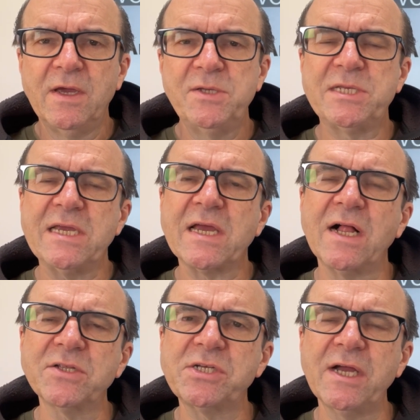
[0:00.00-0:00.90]
See,
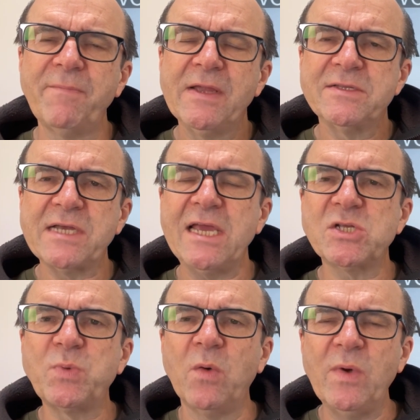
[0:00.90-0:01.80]
culture
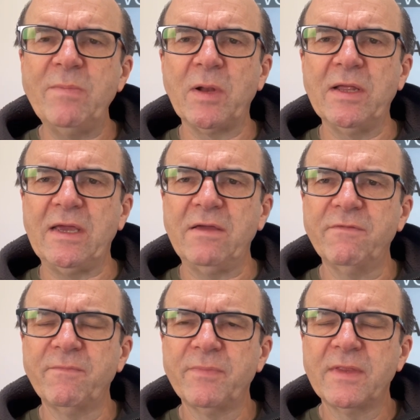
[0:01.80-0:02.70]
takes what we believe,